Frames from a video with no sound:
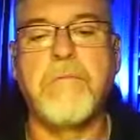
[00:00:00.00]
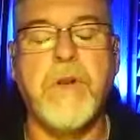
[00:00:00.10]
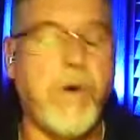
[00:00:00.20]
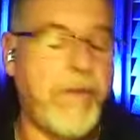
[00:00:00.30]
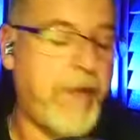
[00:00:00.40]

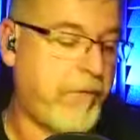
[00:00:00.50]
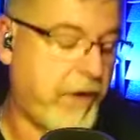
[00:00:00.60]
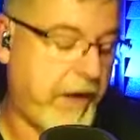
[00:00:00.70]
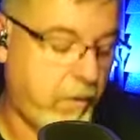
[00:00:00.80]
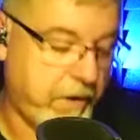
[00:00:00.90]
You know, and and
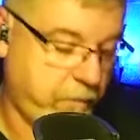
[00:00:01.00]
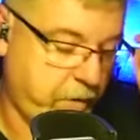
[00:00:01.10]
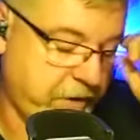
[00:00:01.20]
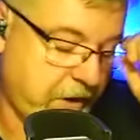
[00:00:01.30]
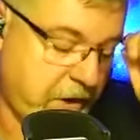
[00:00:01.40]
when I when
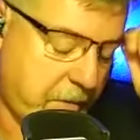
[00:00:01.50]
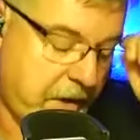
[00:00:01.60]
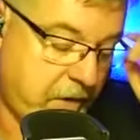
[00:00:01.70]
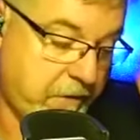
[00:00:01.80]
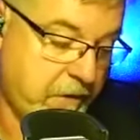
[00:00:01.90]
we talk
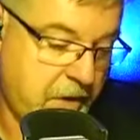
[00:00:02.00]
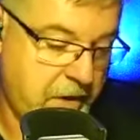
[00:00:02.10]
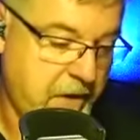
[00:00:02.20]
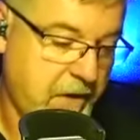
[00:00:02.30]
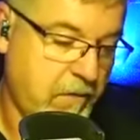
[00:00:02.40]
about
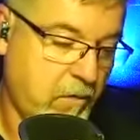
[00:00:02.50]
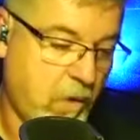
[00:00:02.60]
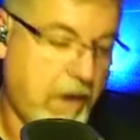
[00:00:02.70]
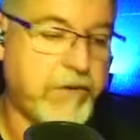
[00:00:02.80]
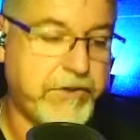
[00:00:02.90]

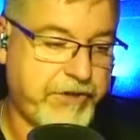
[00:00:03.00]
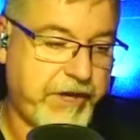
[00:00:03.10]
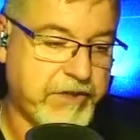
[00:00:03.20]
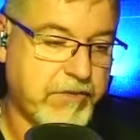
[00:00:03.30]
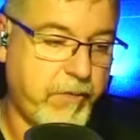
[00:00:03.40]
wellness
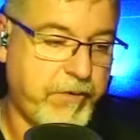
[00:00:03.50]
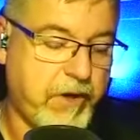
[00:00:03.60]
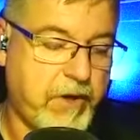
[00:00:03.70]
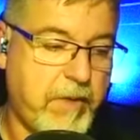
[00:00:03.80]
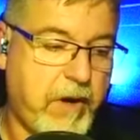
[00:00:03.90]
checks, when we
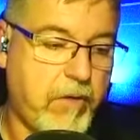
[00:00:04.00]
talk about